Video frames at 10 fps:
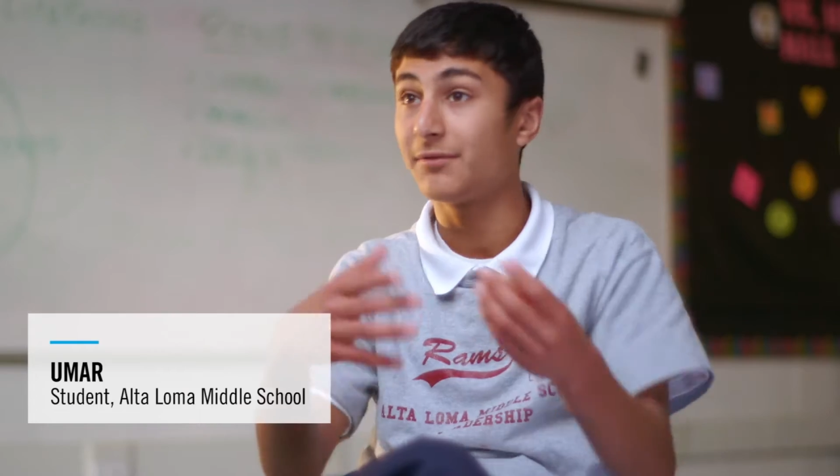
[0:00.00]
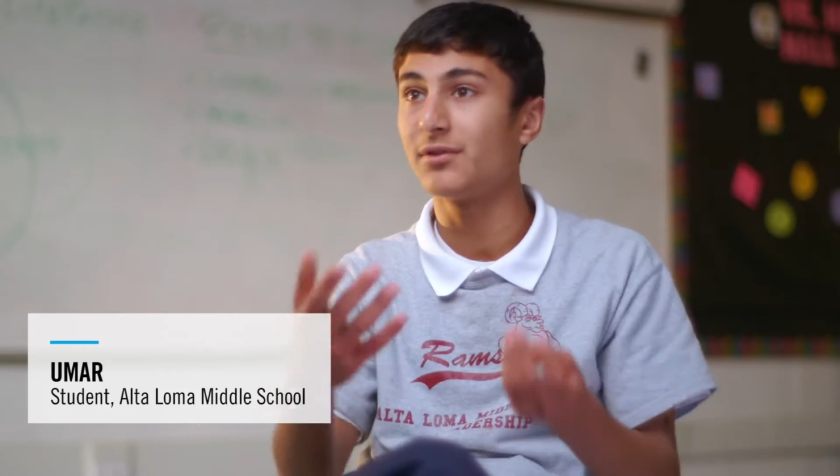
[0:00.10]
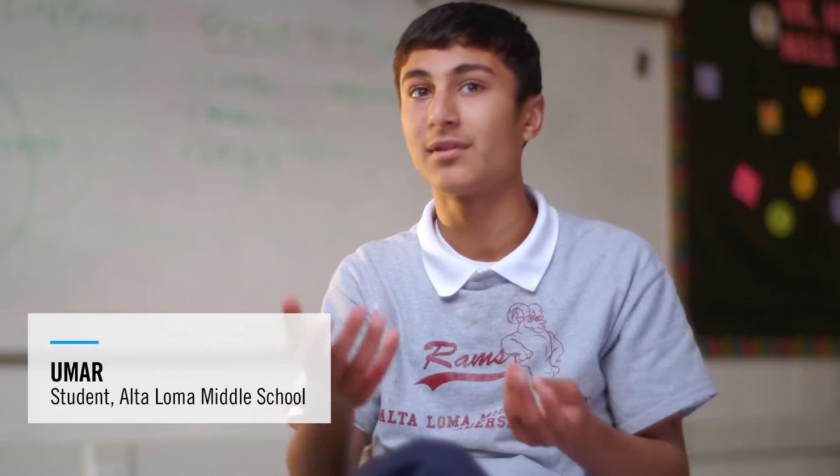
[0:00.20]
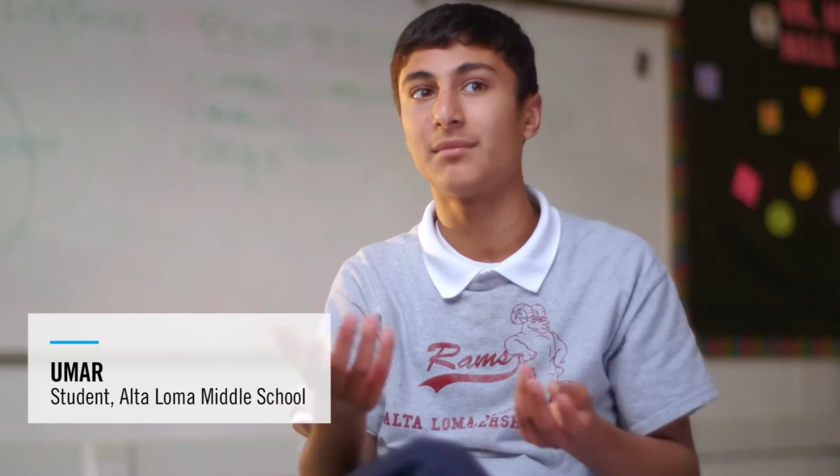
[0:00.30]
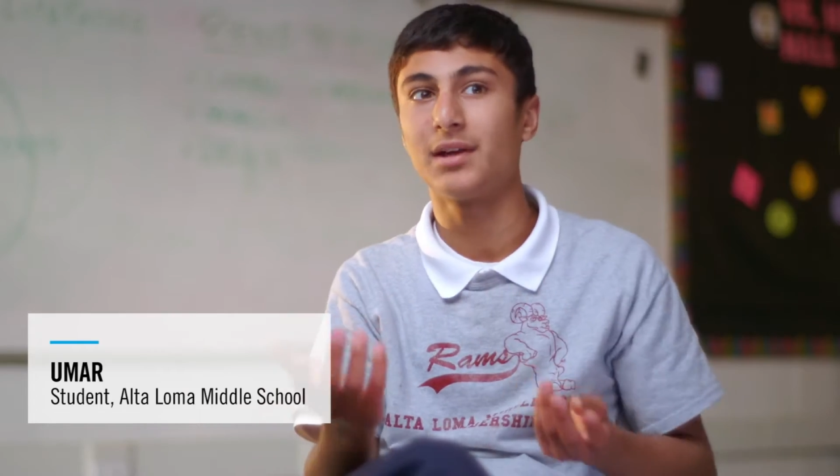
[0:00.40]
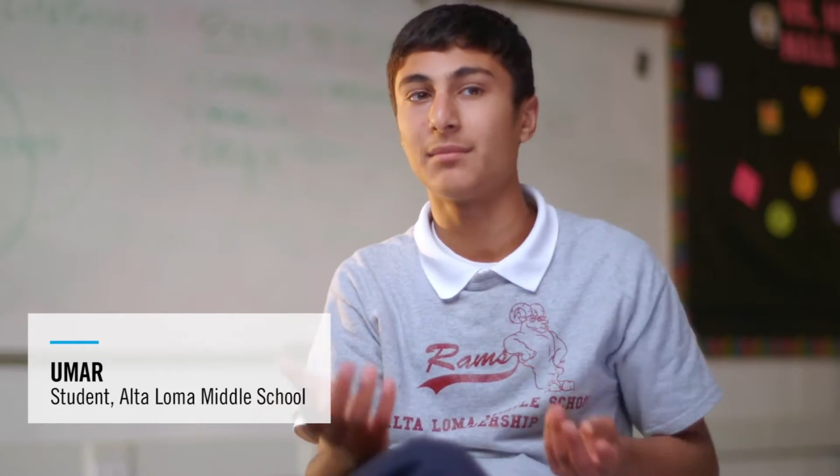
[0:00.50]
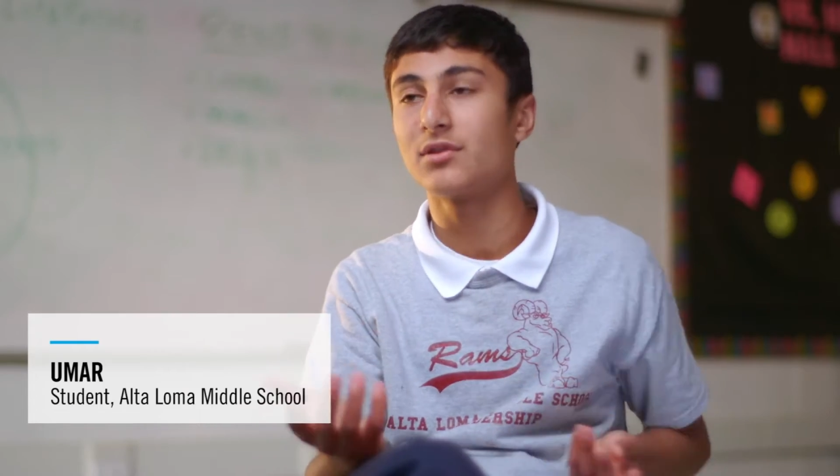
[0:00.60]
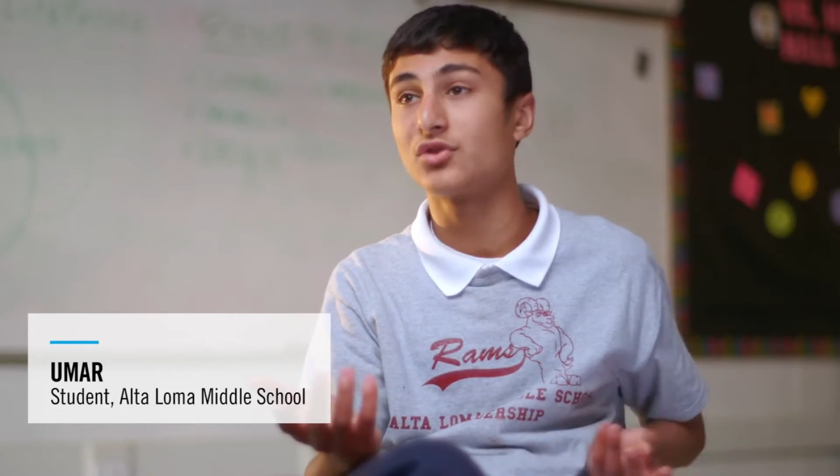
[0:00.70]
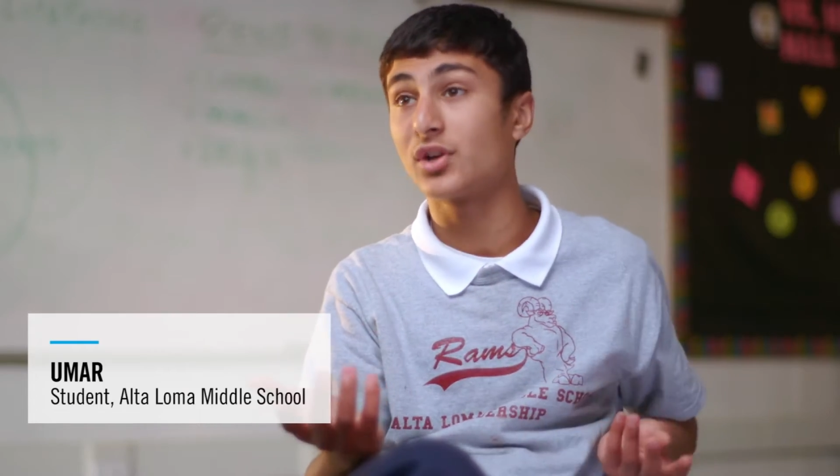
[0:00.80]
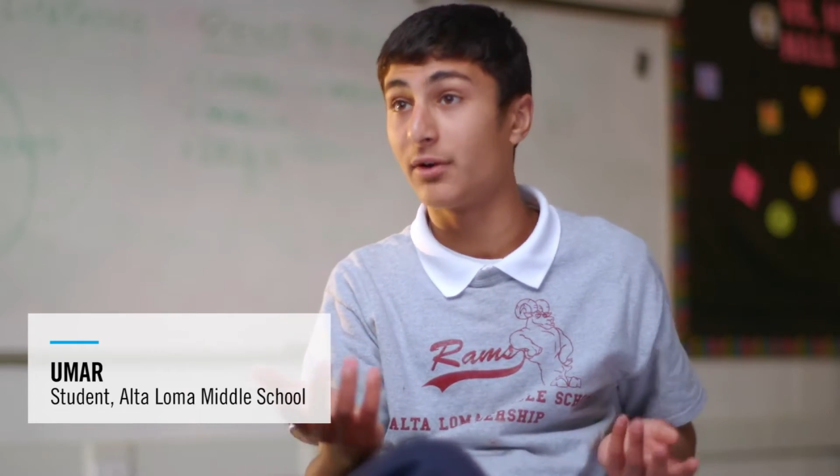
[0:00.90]
have to
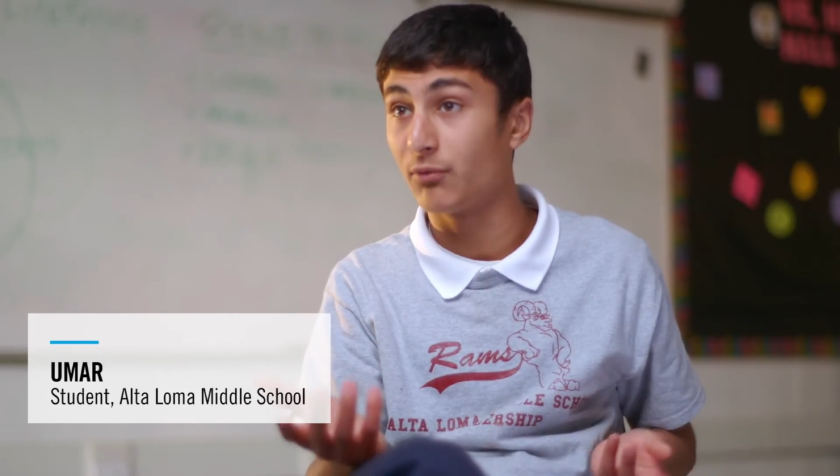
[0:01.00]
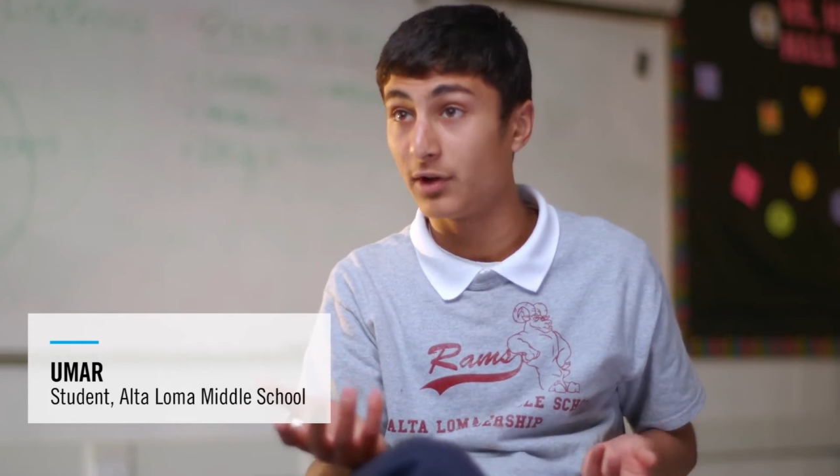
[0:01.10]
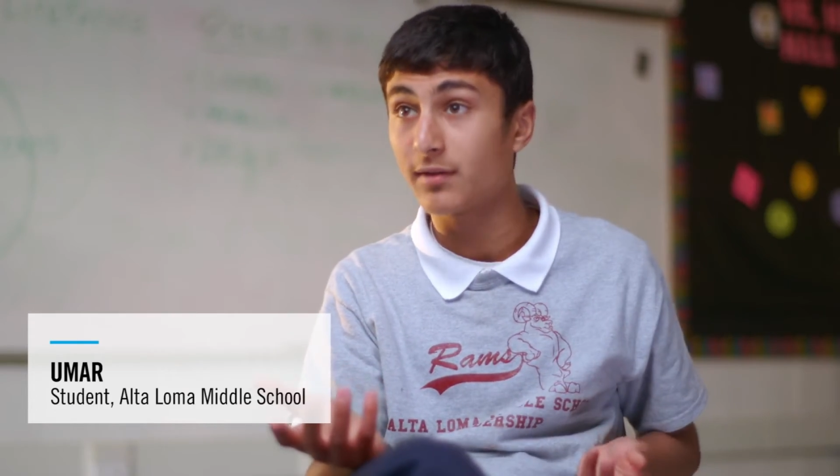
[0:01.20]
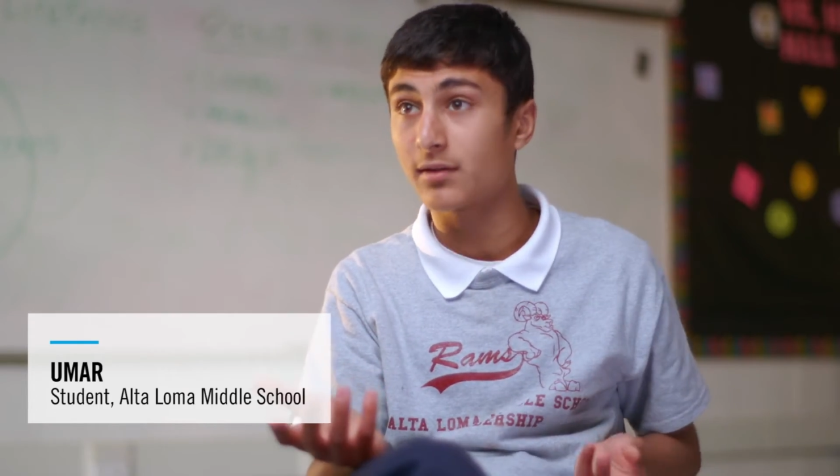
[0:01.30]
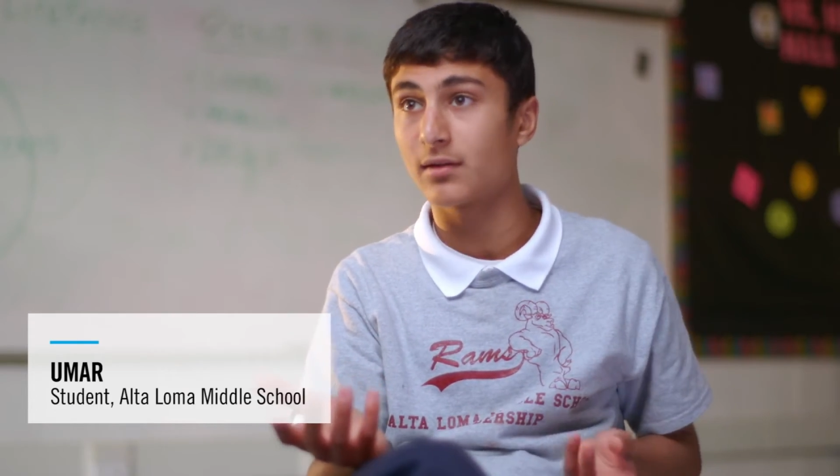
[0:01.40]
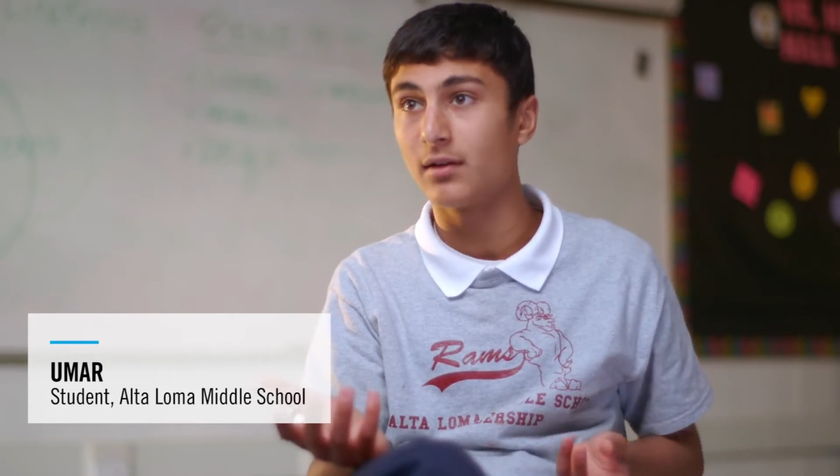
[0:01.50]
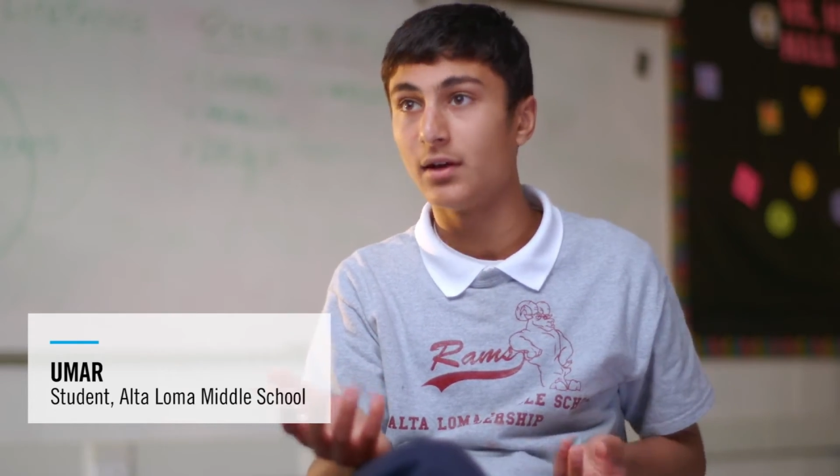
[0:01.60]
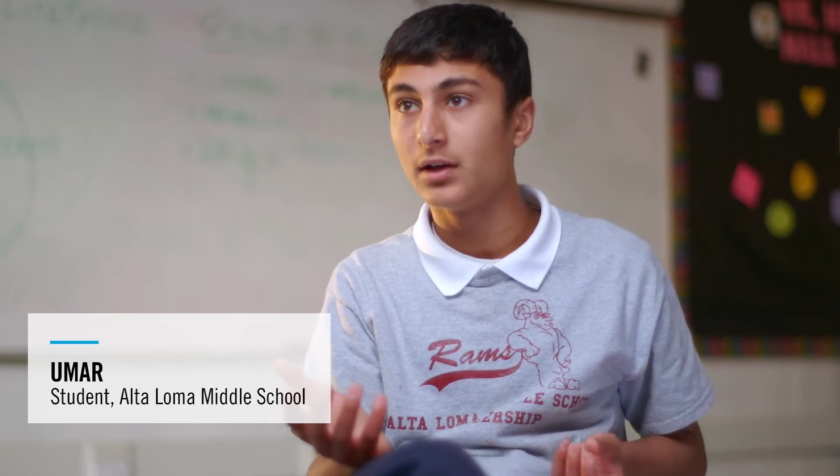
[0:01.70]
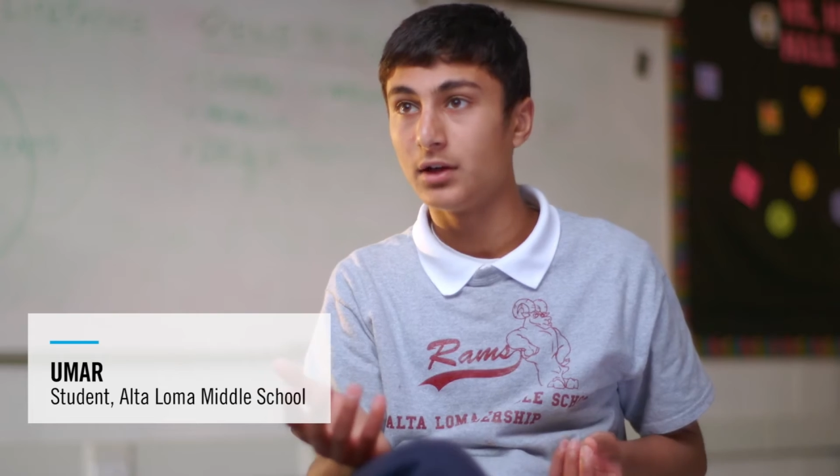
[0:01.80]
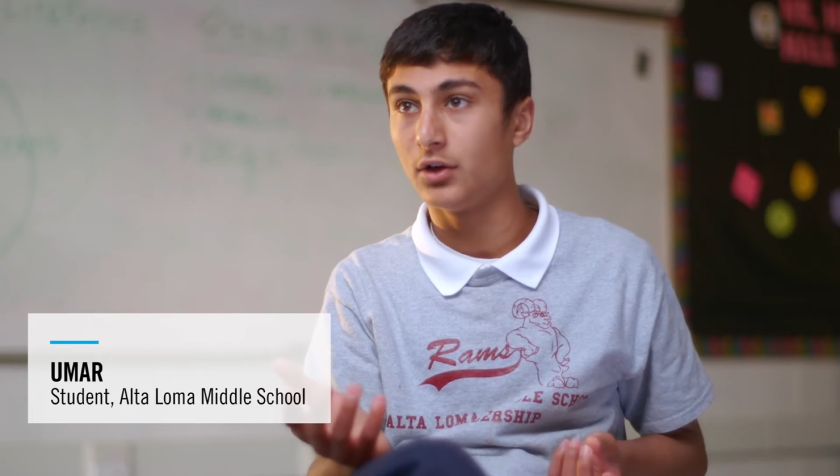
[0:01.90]
sometimes try risks,
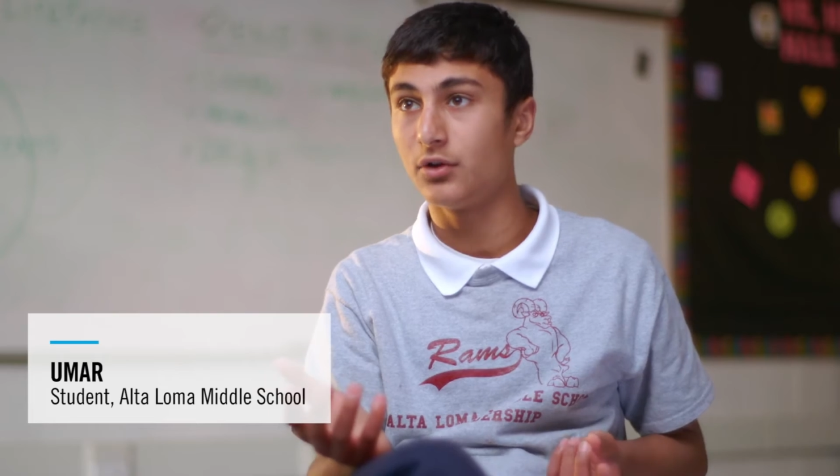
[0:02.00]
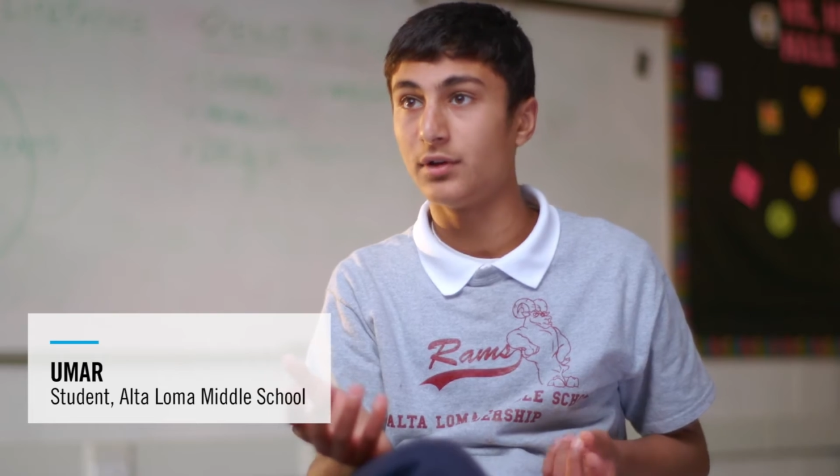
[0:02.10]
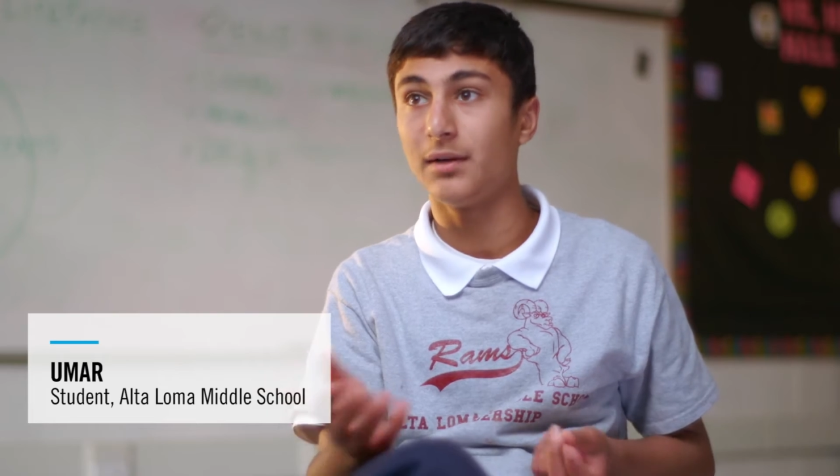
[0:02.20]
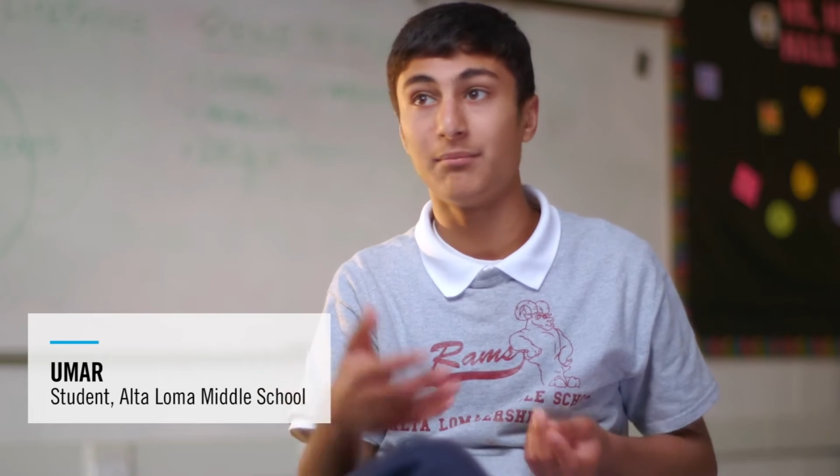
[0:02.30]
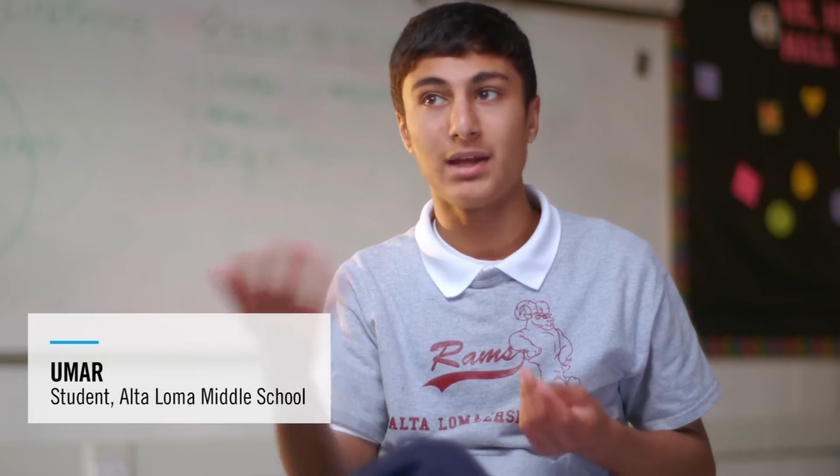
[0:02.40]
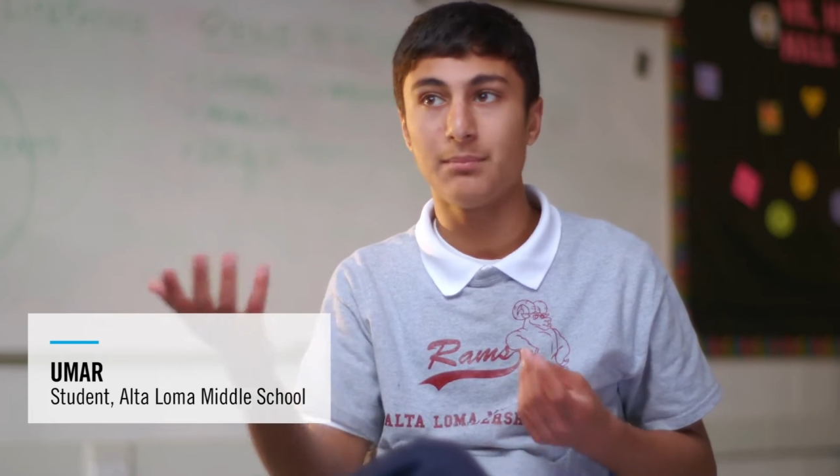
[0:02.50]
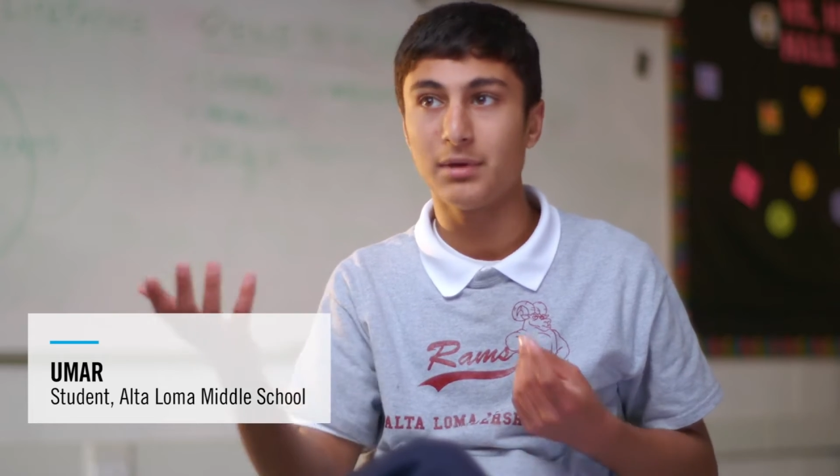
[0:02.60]
you know, that may